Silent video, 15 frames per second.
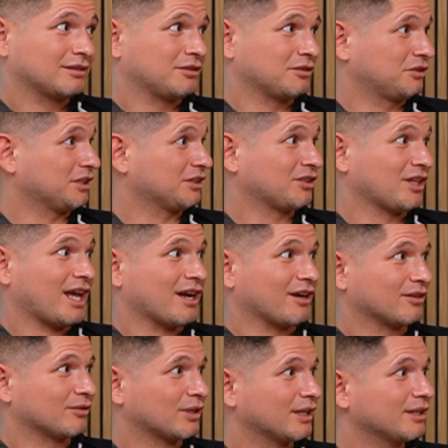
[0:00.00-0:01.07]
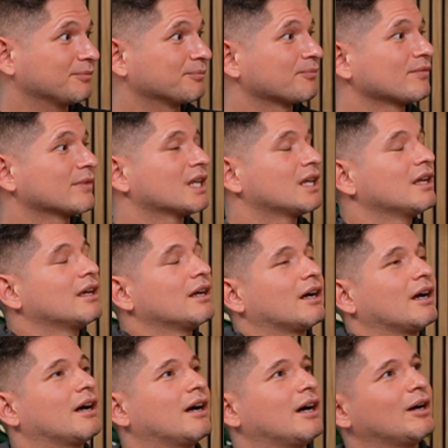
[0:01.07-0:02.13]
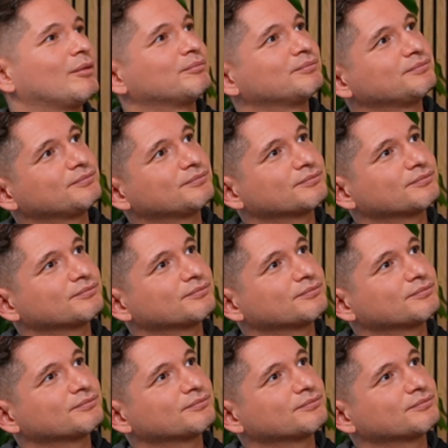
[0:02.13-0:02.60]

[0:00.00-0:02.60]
just there, right? Um,